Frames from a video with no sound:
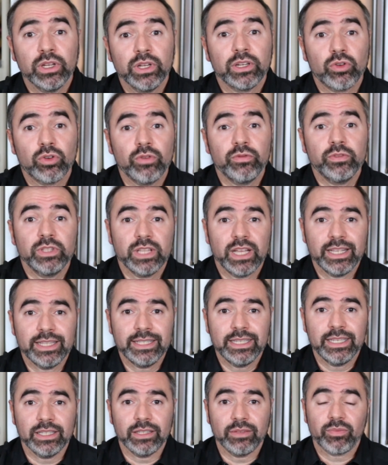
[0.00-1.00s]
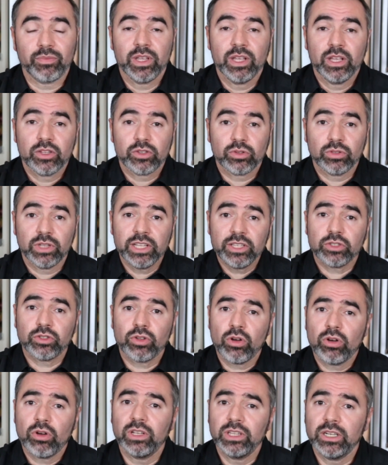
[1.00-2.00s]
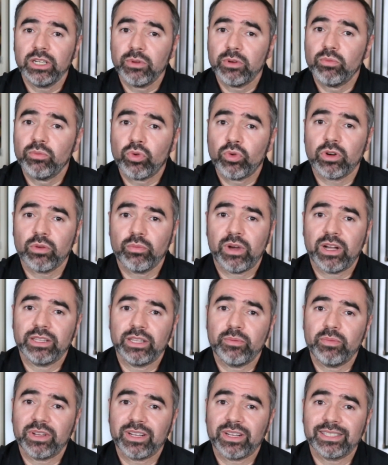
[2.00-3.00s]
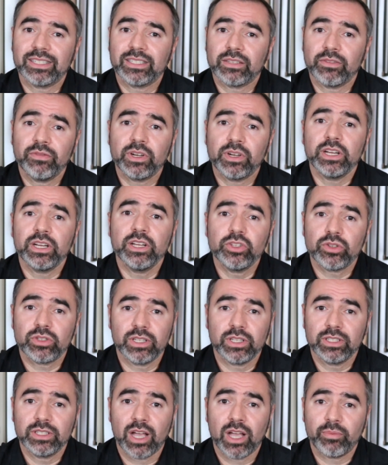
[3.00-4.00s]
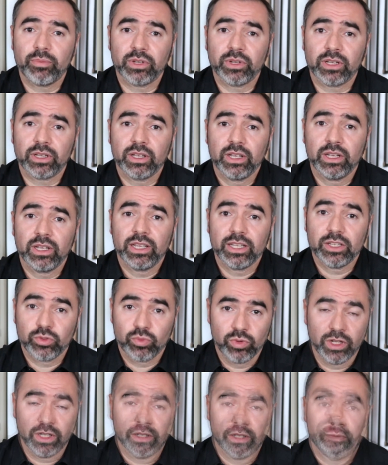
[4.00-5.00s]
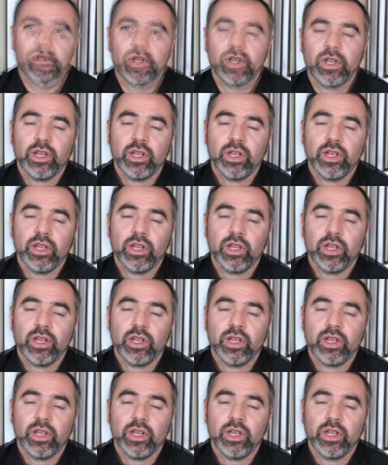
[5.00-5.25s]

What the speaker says: COVID-19. So let's talk a little bit more about it because it's a very interesting topic as well.